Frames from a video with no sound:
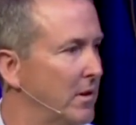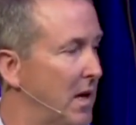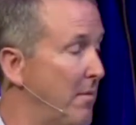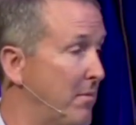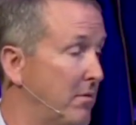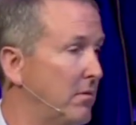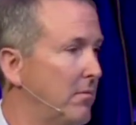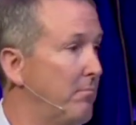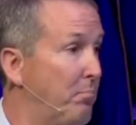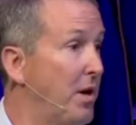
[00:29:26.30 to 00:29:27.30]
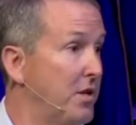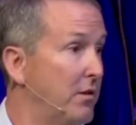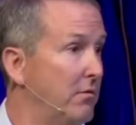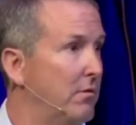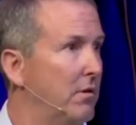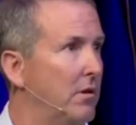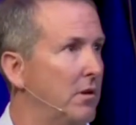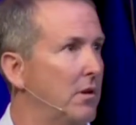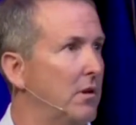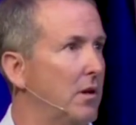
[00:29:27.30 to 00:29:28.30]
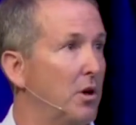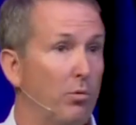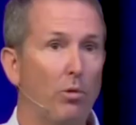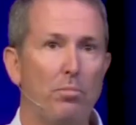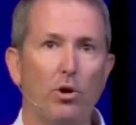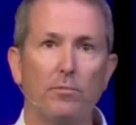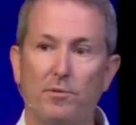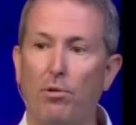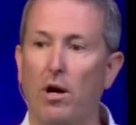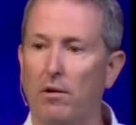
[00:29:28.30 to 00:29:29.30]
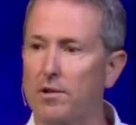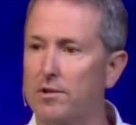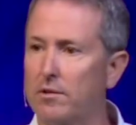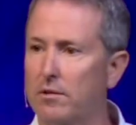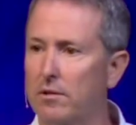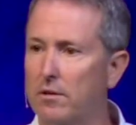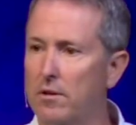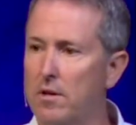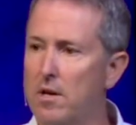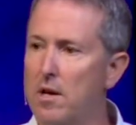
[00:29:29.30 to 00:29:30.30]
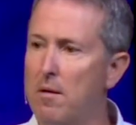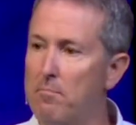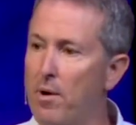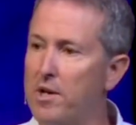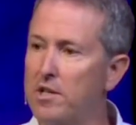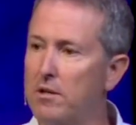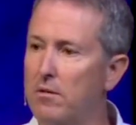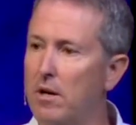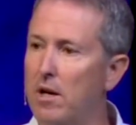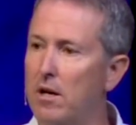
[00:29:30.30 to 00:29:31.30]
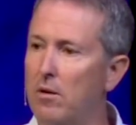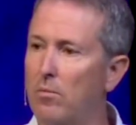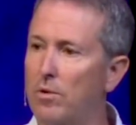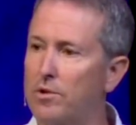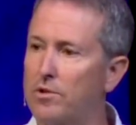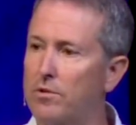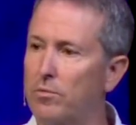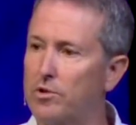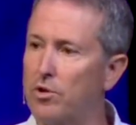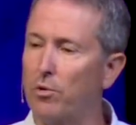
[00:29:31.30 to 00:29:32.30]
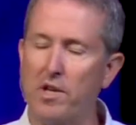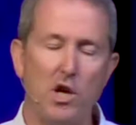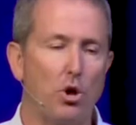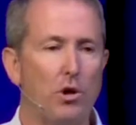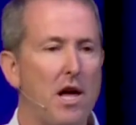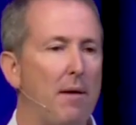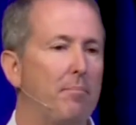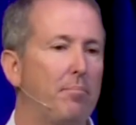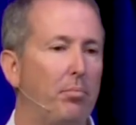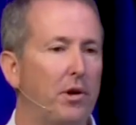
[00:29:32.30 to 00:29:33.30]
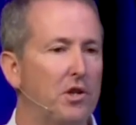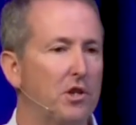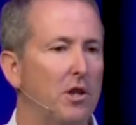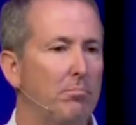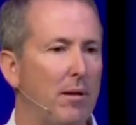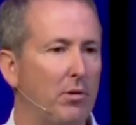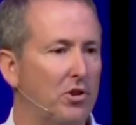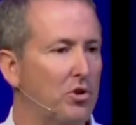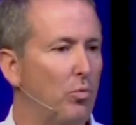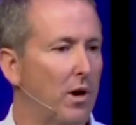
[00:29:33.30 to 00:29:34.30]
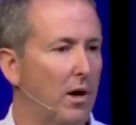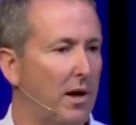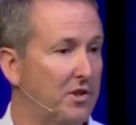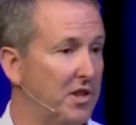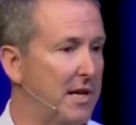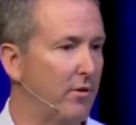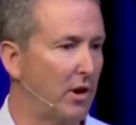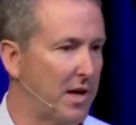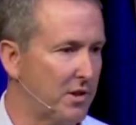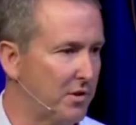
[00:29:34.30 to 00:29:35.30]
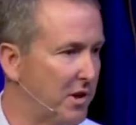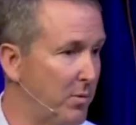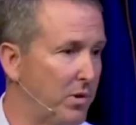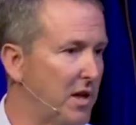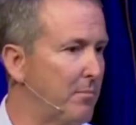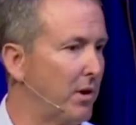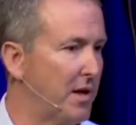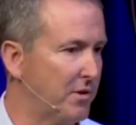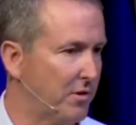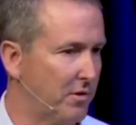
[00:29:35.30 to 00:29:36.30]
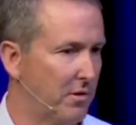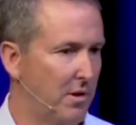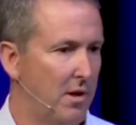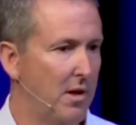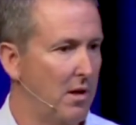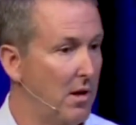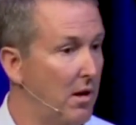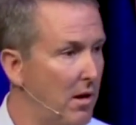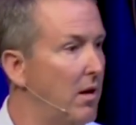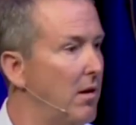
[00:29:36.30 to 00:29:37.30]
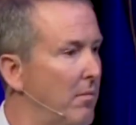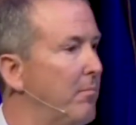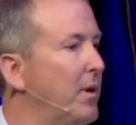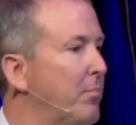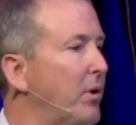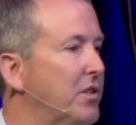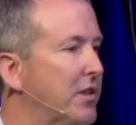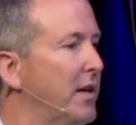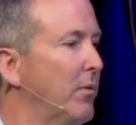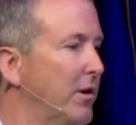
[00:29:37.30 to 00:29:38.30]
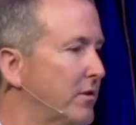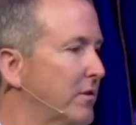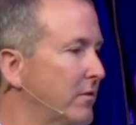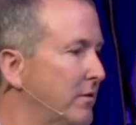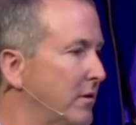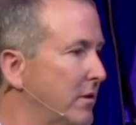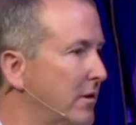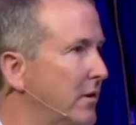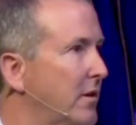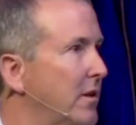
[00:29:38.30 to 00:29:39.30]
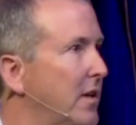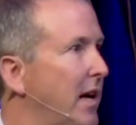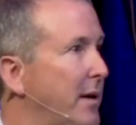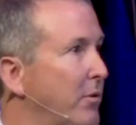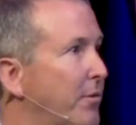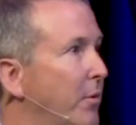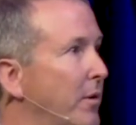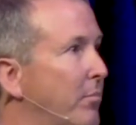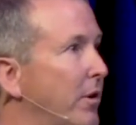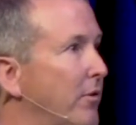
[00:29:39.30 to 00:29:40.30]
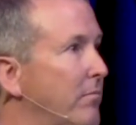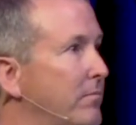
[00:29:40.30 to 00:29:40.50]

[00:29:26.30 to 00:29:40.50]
Uh, Bunyan, who wrote Pilgrim's Progress, Bunyan uh, was, was told that he could not preach in the public square because he didn't have a license, and they wouldn't give him a license. But he preached anyways, and he was thrown in prison.